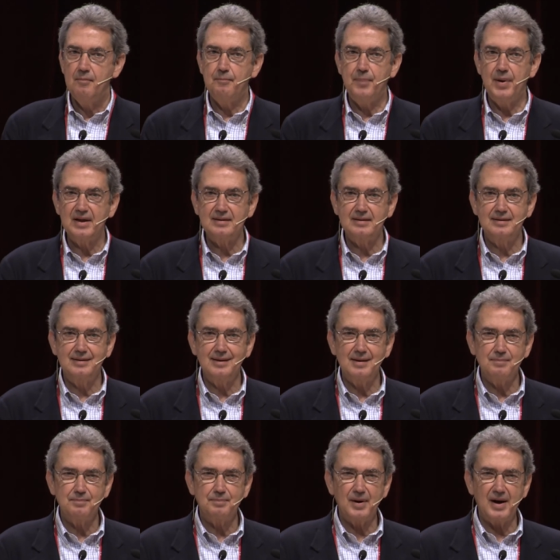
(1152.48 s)
But
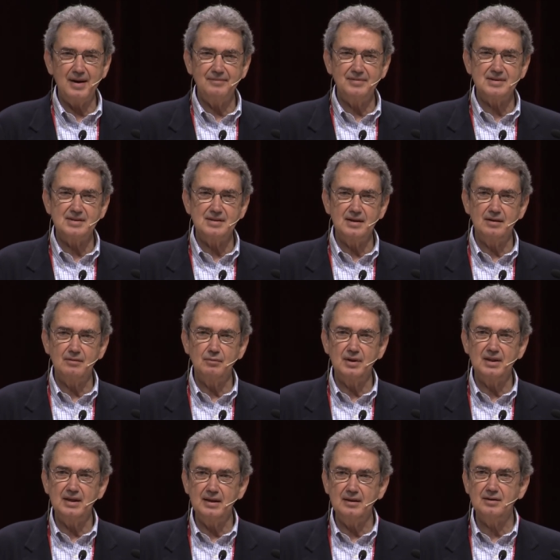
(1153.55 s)
privacy
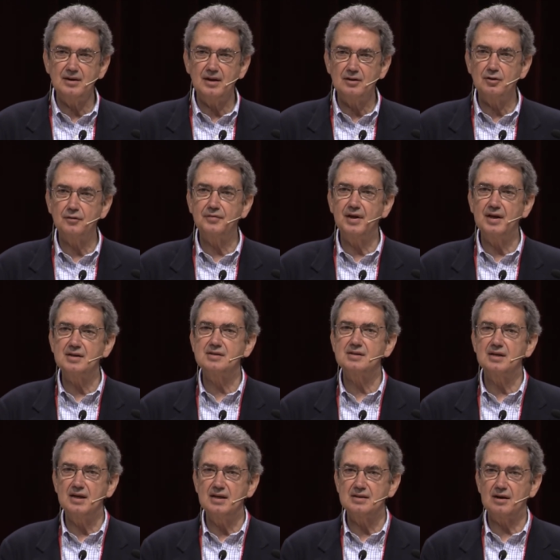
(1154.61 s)
with the Internet of Things
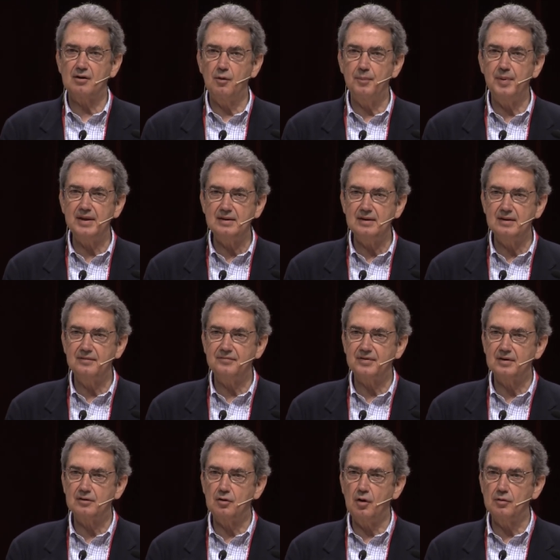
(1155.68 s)
is a completely
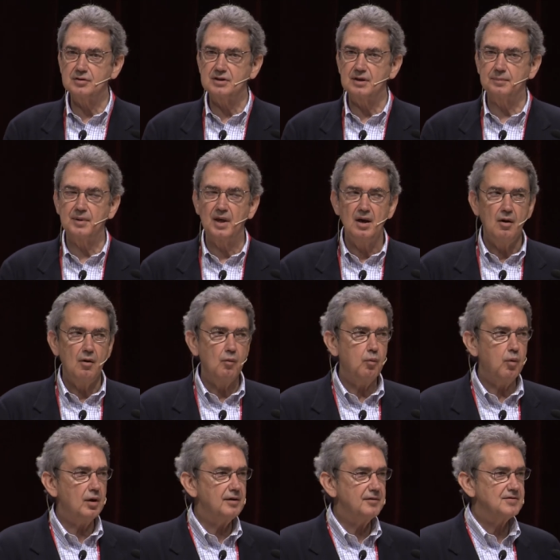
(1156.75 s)
different concept.
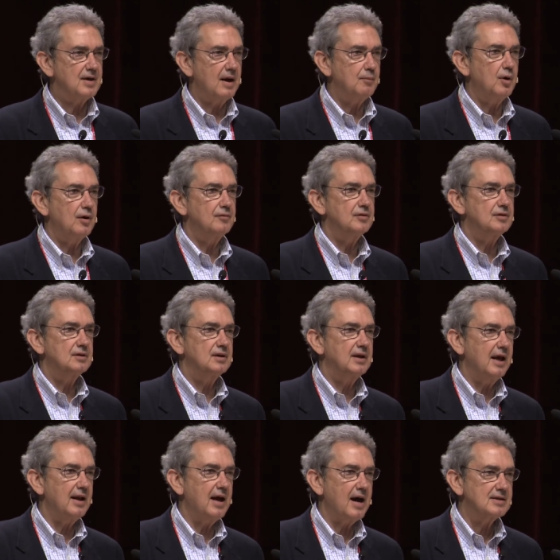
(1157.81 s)
What if someone would
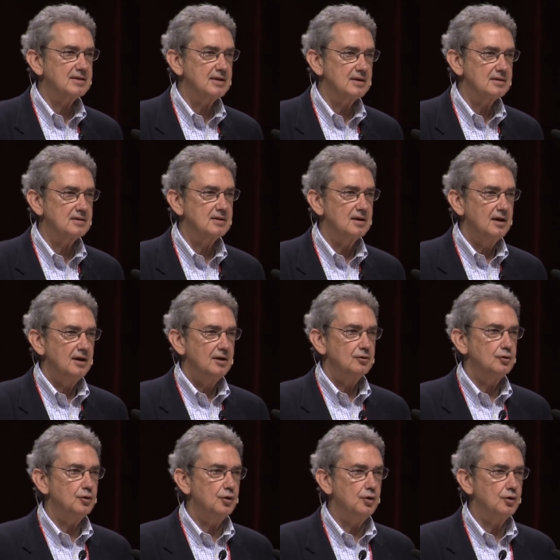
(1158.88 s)
get access
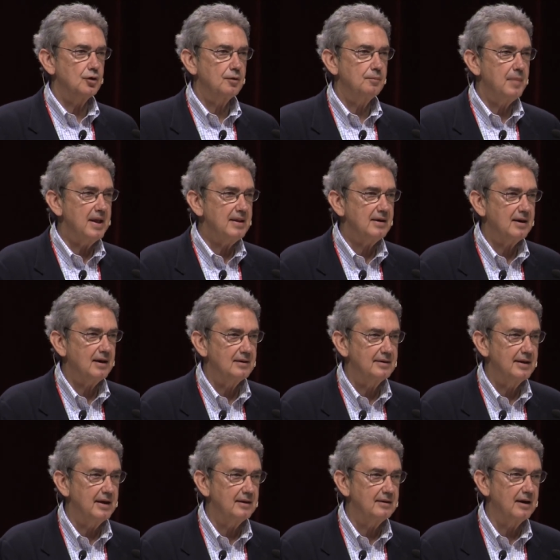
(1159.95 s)
to your medical
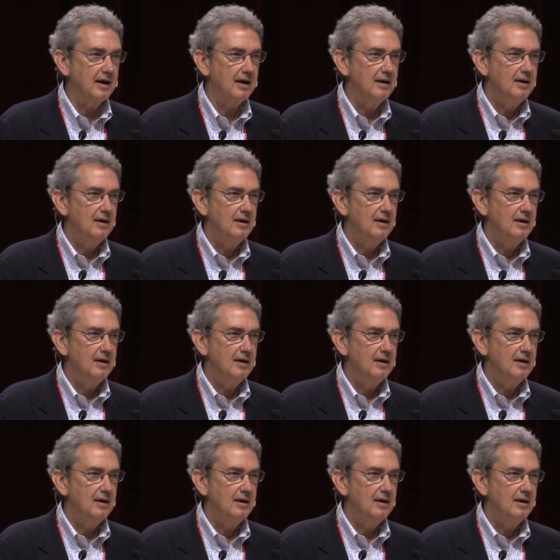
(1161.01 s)
data?